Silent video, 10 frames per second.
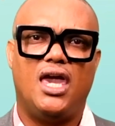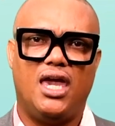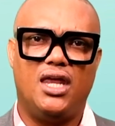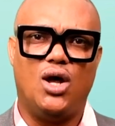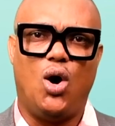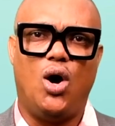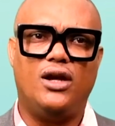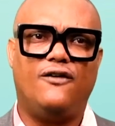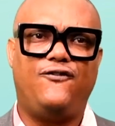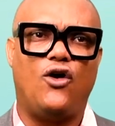In
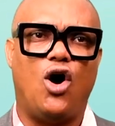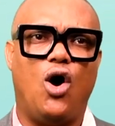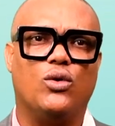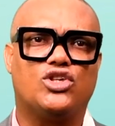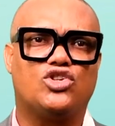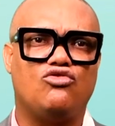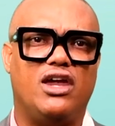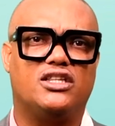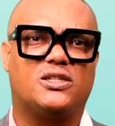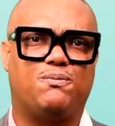order for our
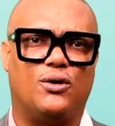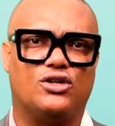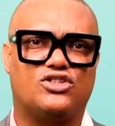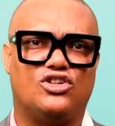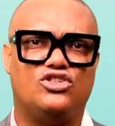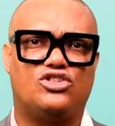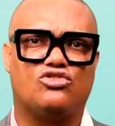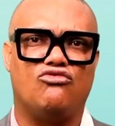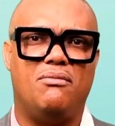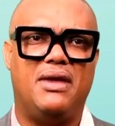tradespersons
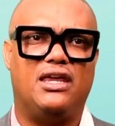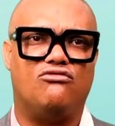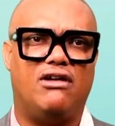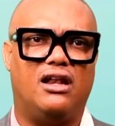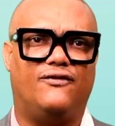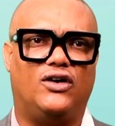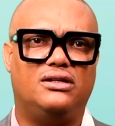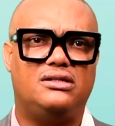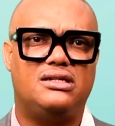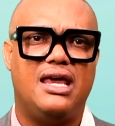to remain
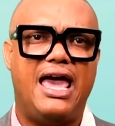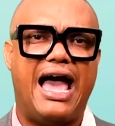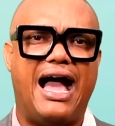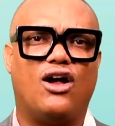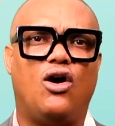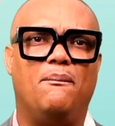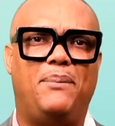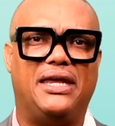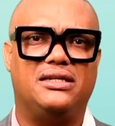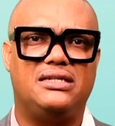relevant and
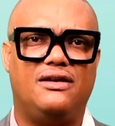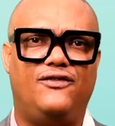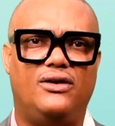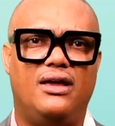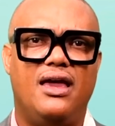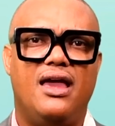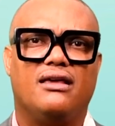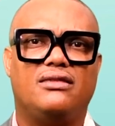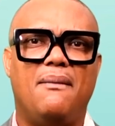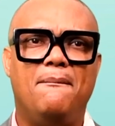competitive,
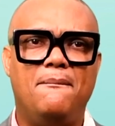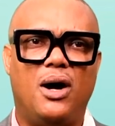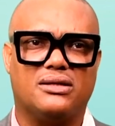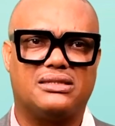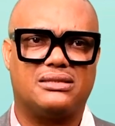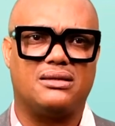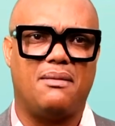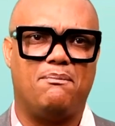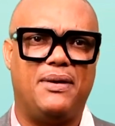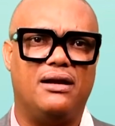they must
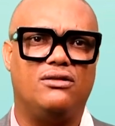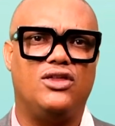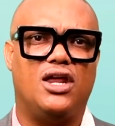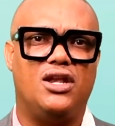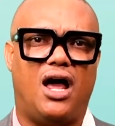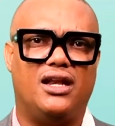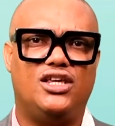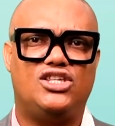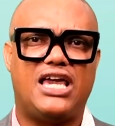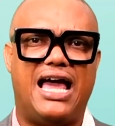build their
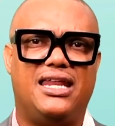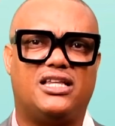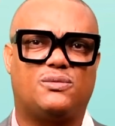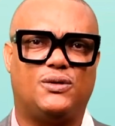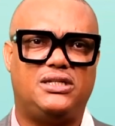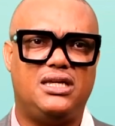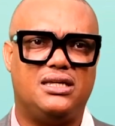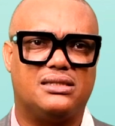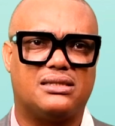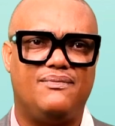knowledge and
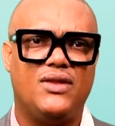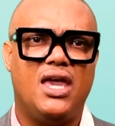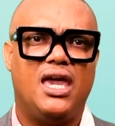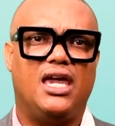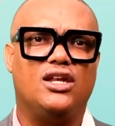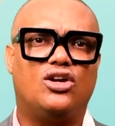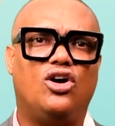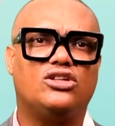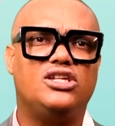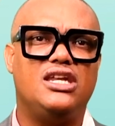expertise in
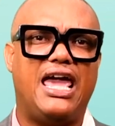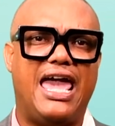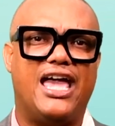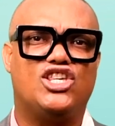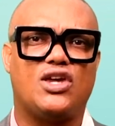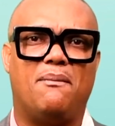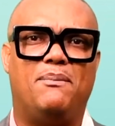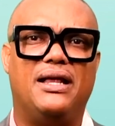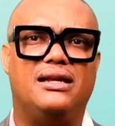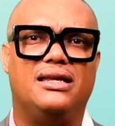cutting-edge
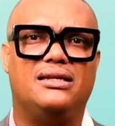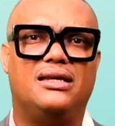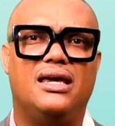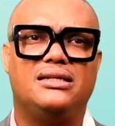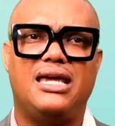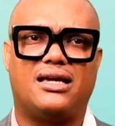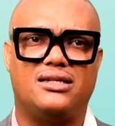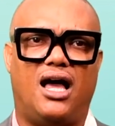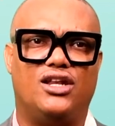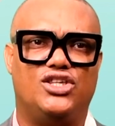building
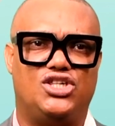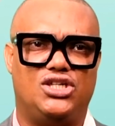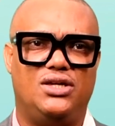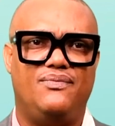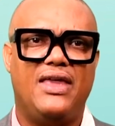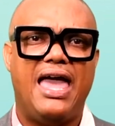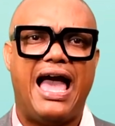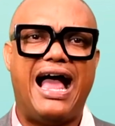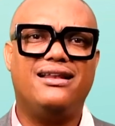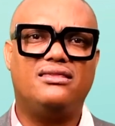technology,
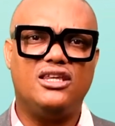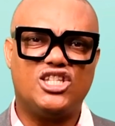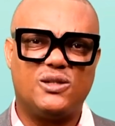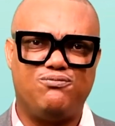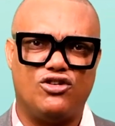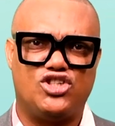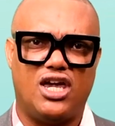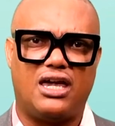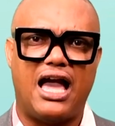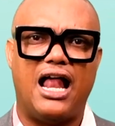and this
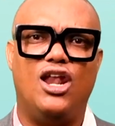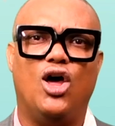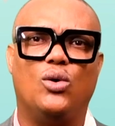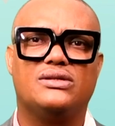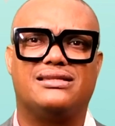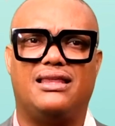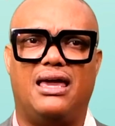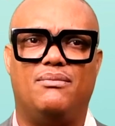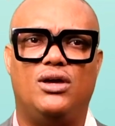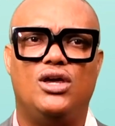project allows
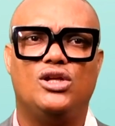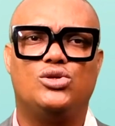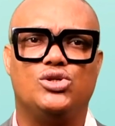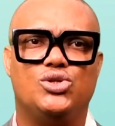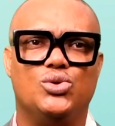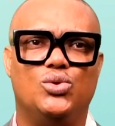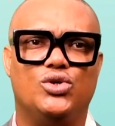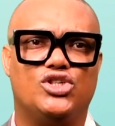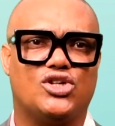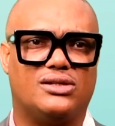them to
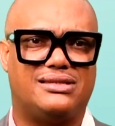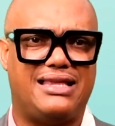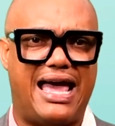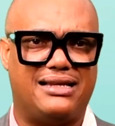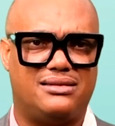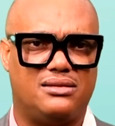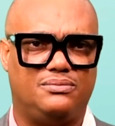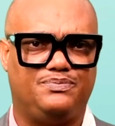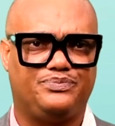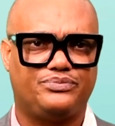do just that.
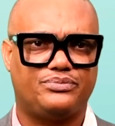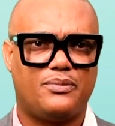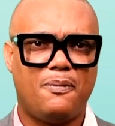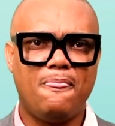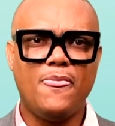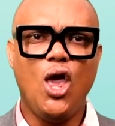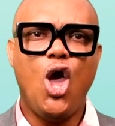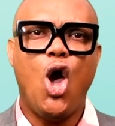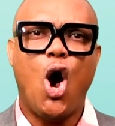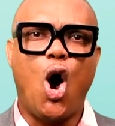
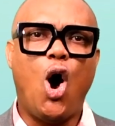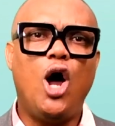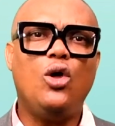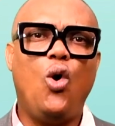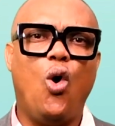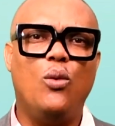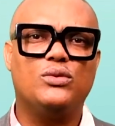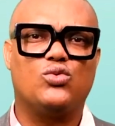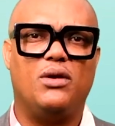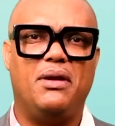All
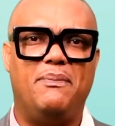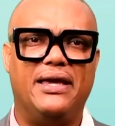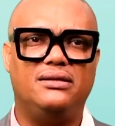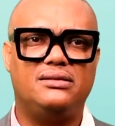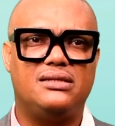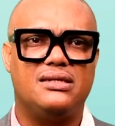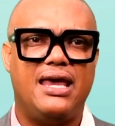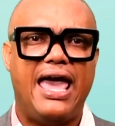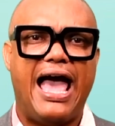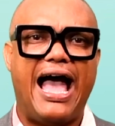homes will be built
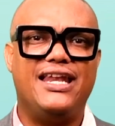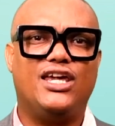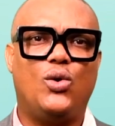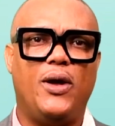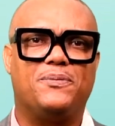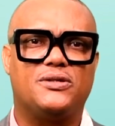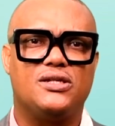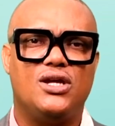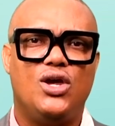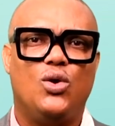and
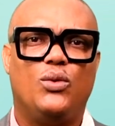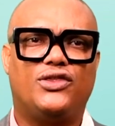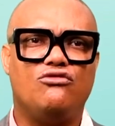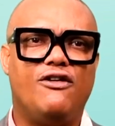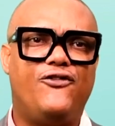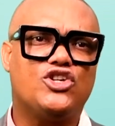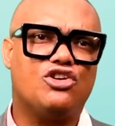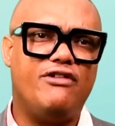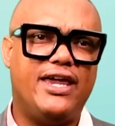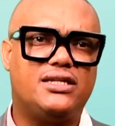equipped with a
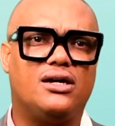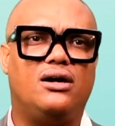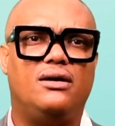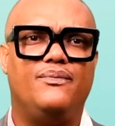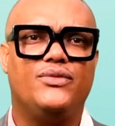refrigerator,